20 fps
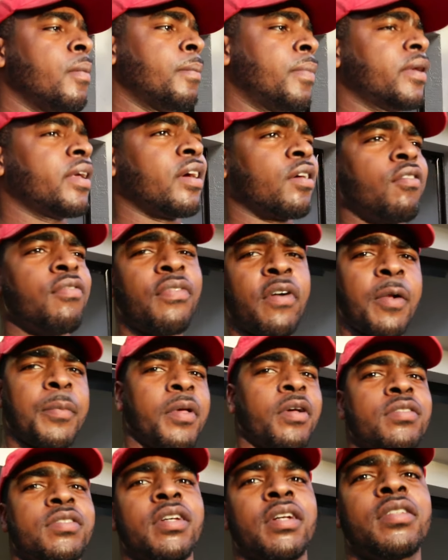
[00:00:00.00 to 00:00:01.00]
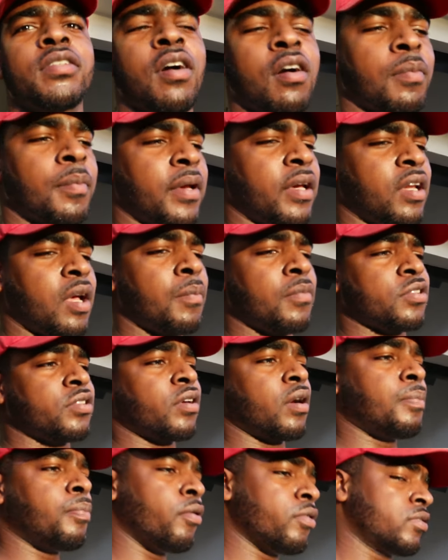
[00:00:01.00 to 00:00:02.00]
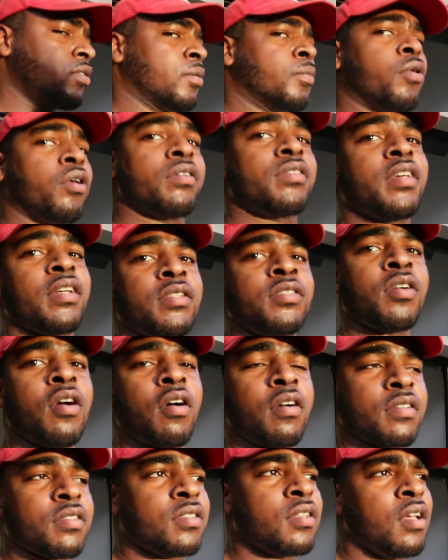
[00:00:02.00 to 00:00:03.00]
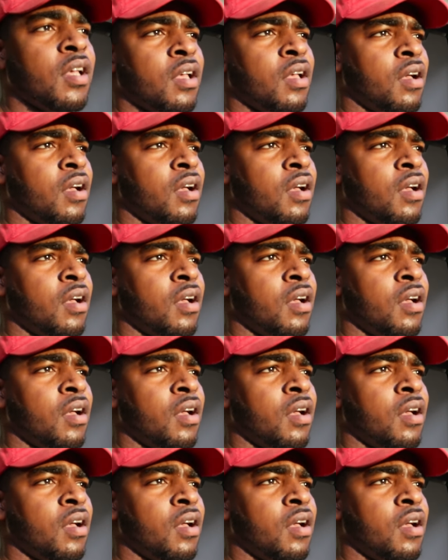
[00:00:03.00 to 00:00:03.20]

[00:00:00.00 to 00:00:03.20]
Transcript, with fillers: but yeah go follow me on tiktok man i'm gonna start posting more tiktoks